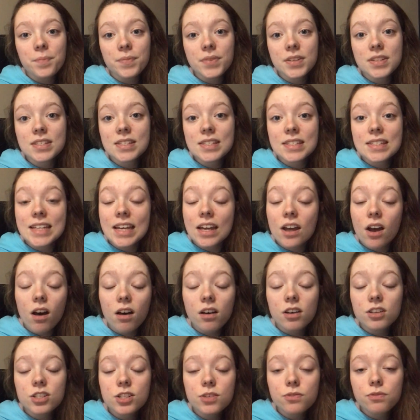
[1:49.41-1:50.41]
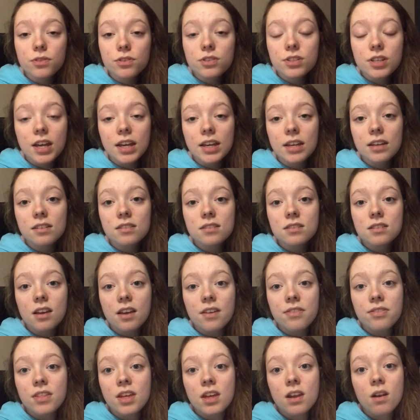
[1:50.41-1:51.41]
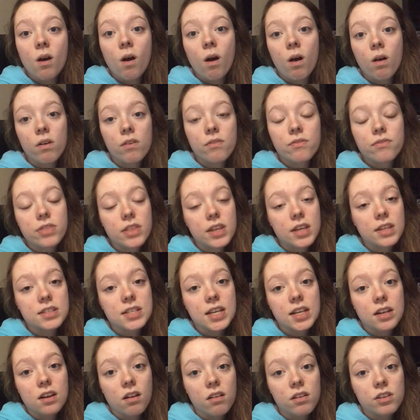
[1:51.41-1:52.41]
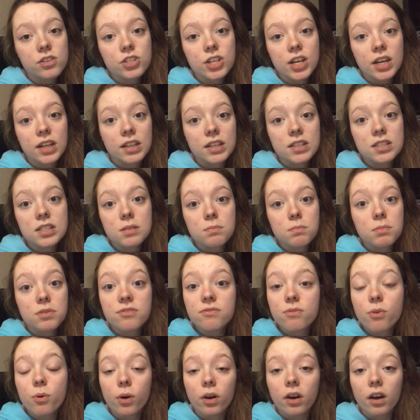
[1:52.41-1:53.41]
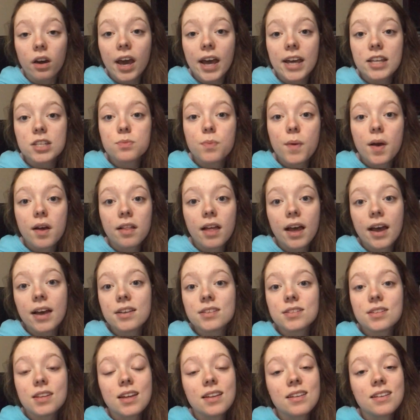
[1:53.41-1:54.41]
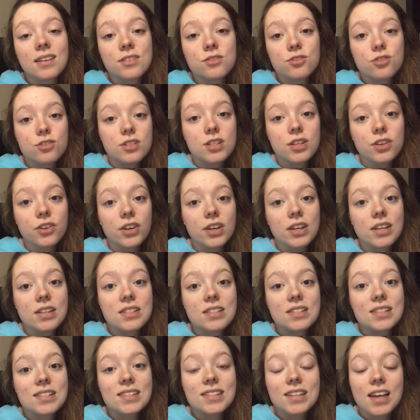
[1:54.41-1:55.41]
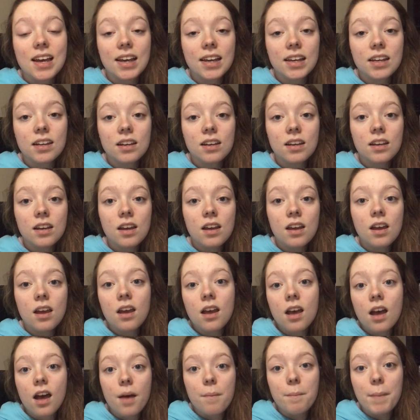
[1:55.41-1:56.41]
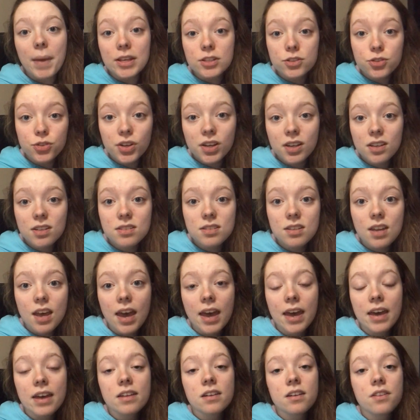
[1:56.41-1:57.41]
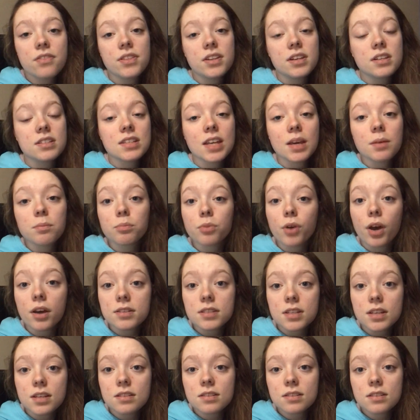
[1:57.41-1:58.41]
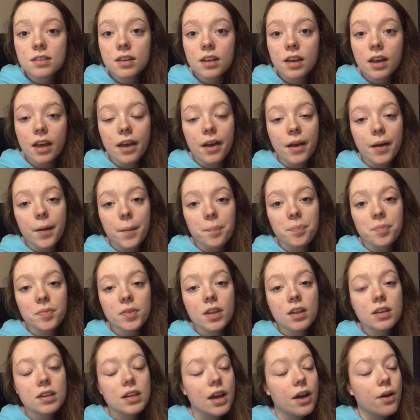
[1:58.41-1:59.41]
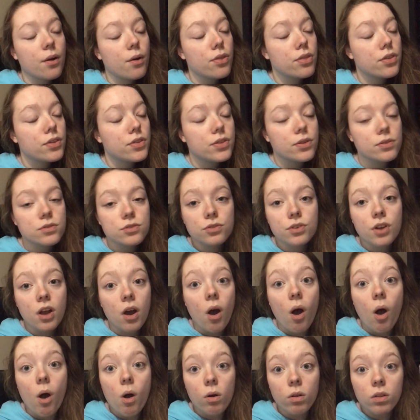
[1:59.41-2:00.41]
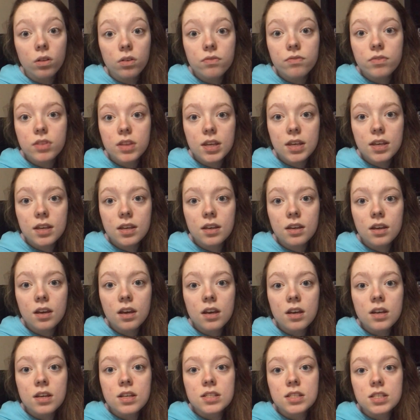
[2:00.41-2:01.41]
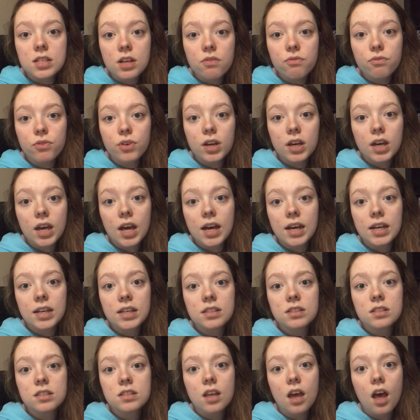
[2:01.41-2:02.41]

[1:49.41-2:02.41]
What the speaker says: psychology for science, and then all of the technology I listed before, as well as an engineering design matrix and the design process. Now, those are not all of the different kinds